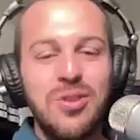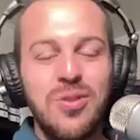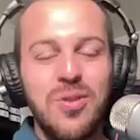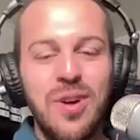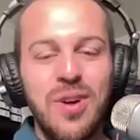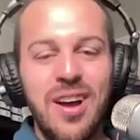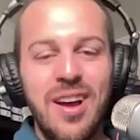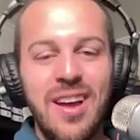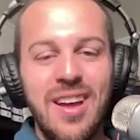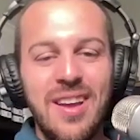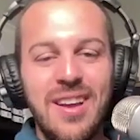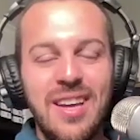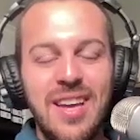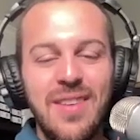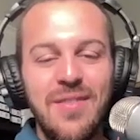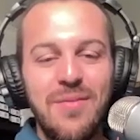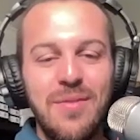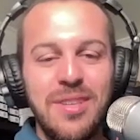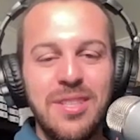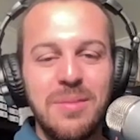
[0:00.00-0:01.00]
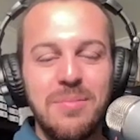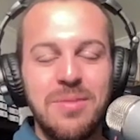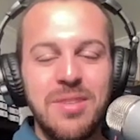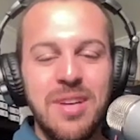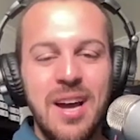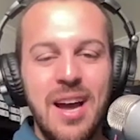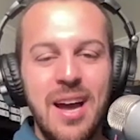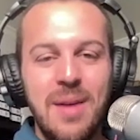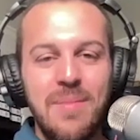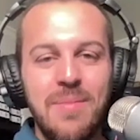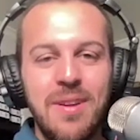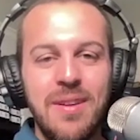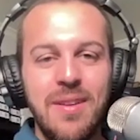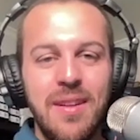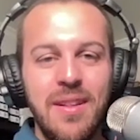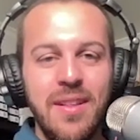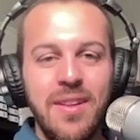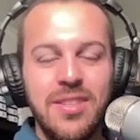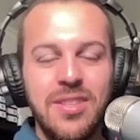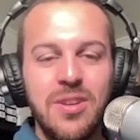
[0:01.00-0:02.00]
you giving me some time and
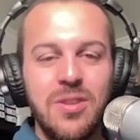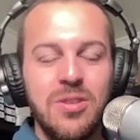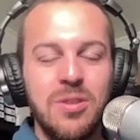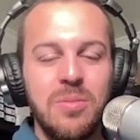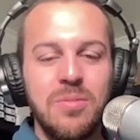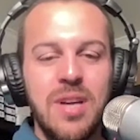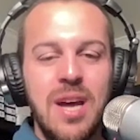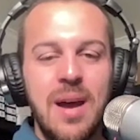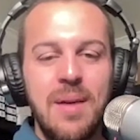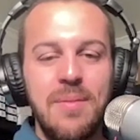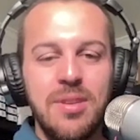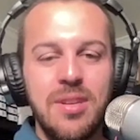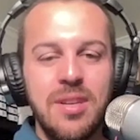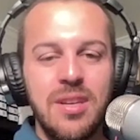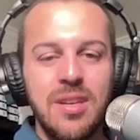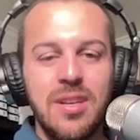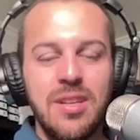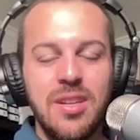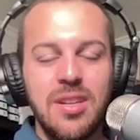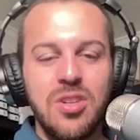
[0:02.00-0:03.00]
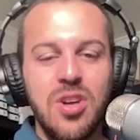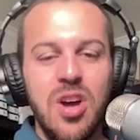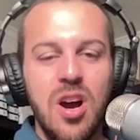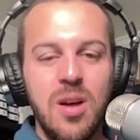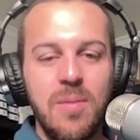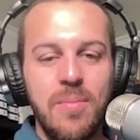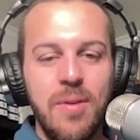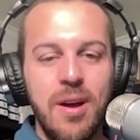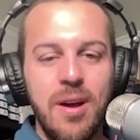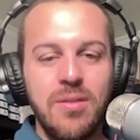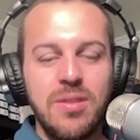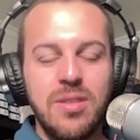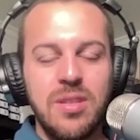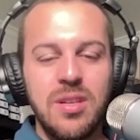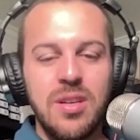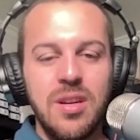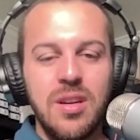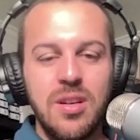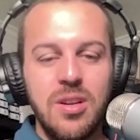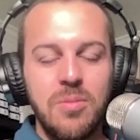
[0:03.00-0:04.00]
listeners some time to talk about
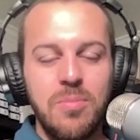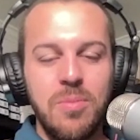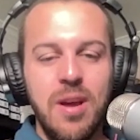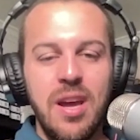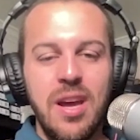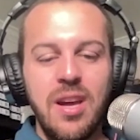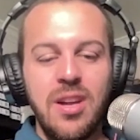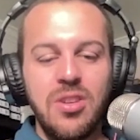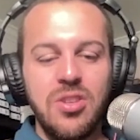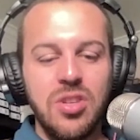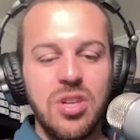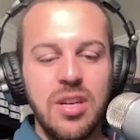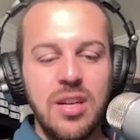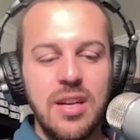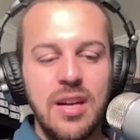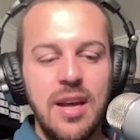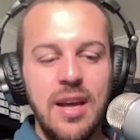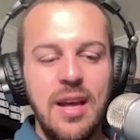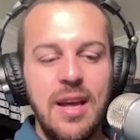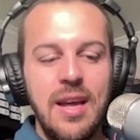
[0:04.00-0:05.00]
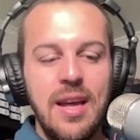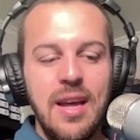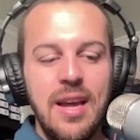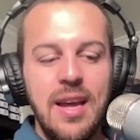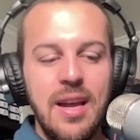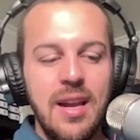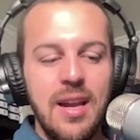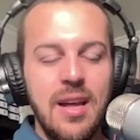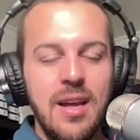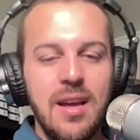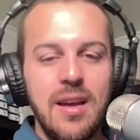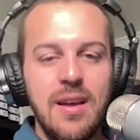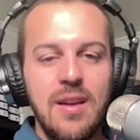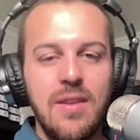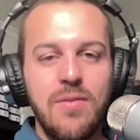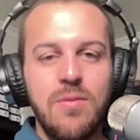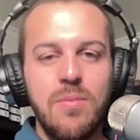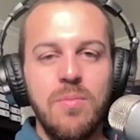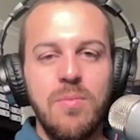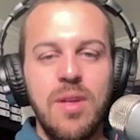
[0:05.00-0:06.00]
your page and
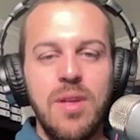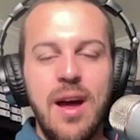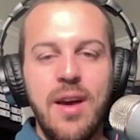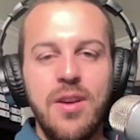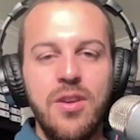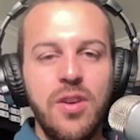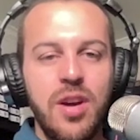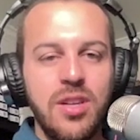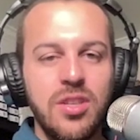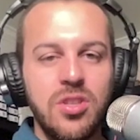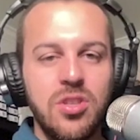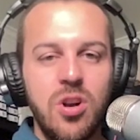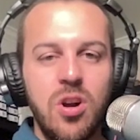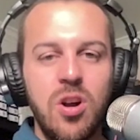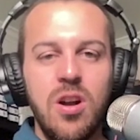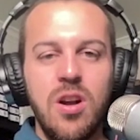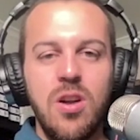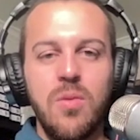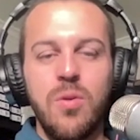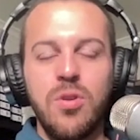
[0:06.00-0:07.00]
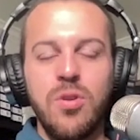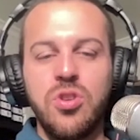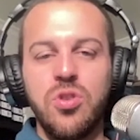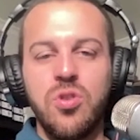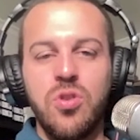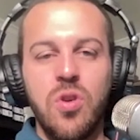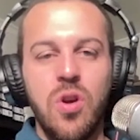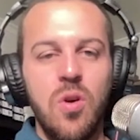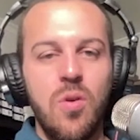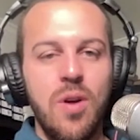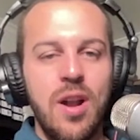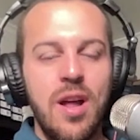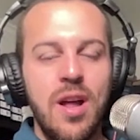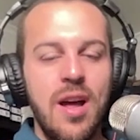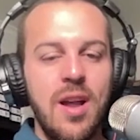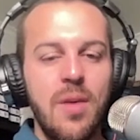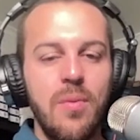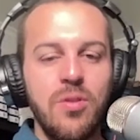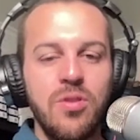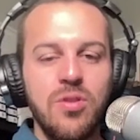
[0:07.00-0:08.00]
how you guys started or what you're growing
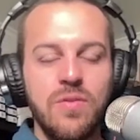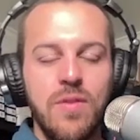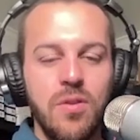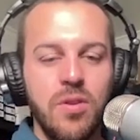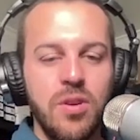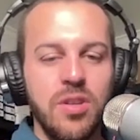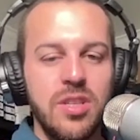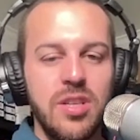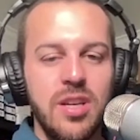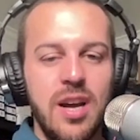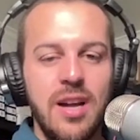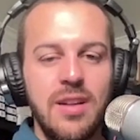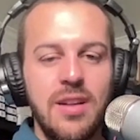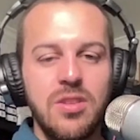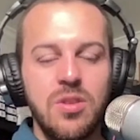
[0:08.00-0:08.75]
on and what you're focusing on.